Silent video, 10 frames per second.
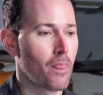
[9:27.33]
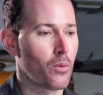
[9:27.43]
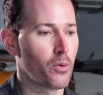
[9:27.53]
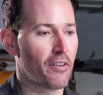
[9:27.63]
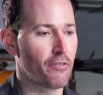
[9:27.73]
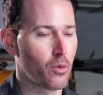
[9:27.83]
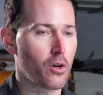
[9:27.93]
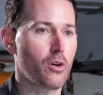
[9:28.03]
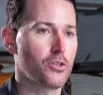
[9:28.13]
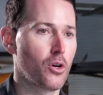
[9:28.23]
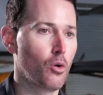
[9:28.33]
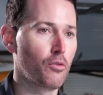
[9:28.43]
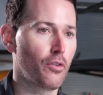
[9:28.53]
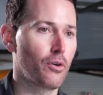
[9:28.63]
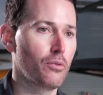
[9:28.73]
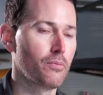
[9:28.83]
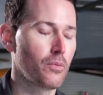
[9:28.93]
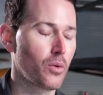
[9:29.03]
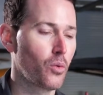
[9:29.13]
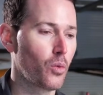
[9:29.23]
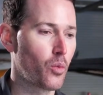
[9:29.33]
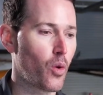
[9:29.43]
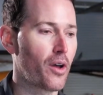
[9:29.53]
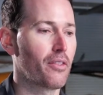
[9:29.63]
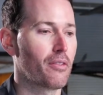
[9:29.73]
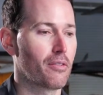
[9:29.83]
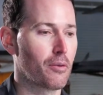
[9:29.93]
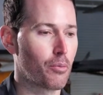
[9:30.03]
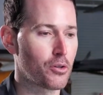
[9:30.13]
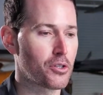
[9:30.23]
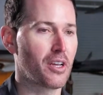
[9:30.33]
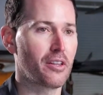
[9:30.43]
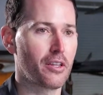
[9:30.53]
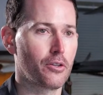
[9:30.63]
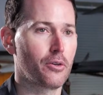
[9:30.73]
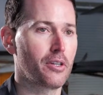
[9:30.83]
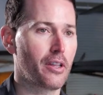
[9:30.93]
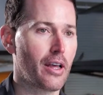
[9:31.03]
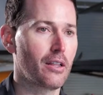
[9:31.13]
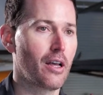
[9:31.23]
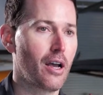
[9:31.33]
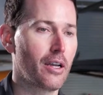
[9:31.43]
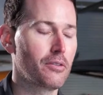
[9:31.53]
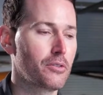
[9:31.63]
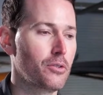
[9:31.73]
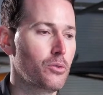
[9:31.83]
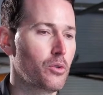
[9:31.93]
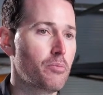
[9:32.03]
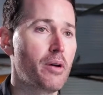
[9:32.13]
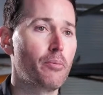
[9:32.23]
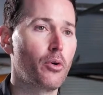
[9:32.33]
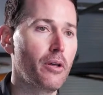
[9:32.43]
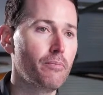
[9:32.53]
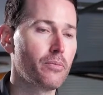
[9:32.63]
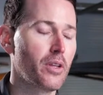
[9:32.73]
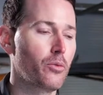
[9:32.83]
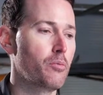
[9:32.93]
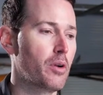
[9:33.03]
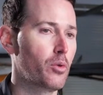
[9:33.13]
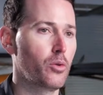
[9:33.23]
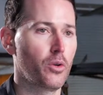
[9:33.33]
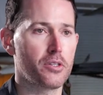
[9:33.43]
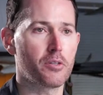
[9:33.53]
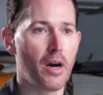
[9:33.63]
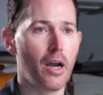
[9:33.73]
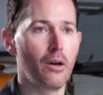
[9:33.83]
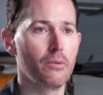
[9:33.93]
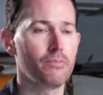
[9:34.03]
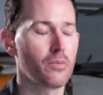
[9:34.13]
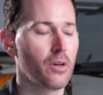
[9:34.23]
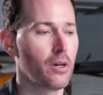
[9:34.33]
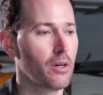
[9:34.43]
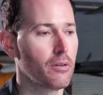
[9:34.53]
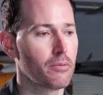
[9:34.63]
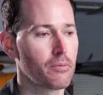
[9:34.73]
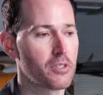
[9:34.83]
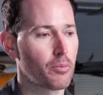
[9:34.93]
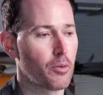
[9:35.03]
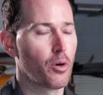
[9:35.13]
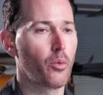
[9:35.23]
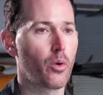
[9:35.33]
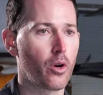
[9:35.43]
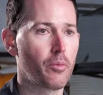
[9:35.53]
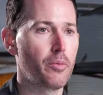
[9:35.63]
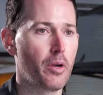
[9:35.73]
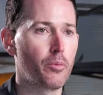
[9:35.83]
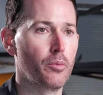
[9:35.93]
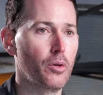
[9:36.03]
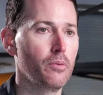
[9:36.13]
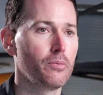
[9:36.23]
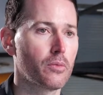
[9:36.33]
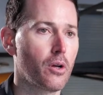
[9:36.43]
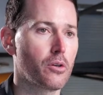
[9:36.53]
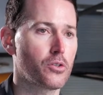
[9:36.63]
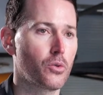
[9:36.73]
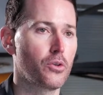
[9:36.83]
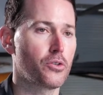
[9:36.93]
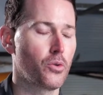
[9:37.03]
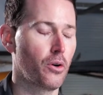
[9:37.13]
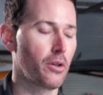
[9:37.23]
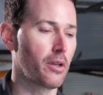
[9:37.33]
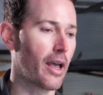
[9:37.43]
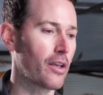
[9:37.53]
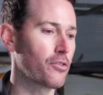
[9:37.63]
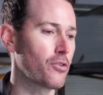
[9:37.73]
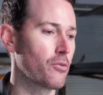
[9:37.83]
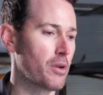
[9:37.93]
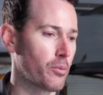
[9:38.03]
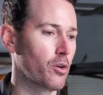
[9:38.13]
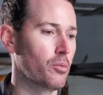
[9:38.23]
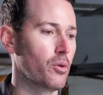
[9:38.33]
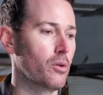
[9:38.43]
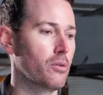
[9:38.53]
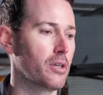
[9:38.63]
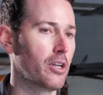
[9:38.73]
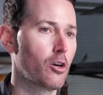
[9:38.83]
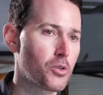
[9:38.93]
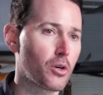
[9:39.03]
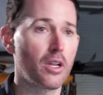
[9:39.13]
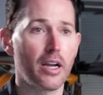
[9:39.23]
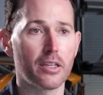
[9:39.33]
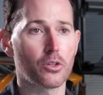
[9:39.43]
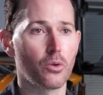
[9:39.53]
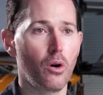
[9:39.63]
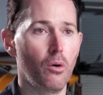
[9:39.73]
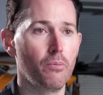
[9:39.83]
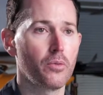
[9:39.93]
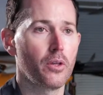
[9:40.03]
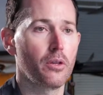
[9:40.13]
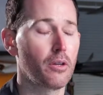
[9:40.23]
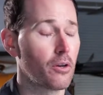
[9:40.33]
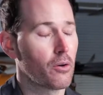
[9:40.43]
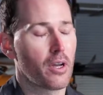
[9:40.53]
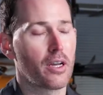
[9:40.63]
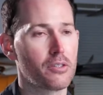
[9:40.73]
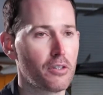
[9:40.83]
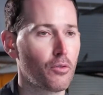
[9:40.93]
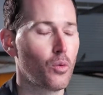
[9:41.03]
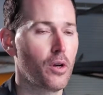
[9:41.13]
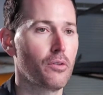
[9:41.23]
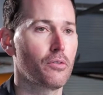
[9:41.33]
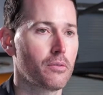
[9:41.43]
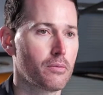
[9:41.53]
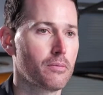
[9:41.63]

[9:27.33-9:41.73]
when that phone call is over, we want the person on the other end of that line to remember it, and remember it with a smile. Simply put, we want to be memorable, long story short. And as you're memorable, it helps our clients grow in all kinds of different ways.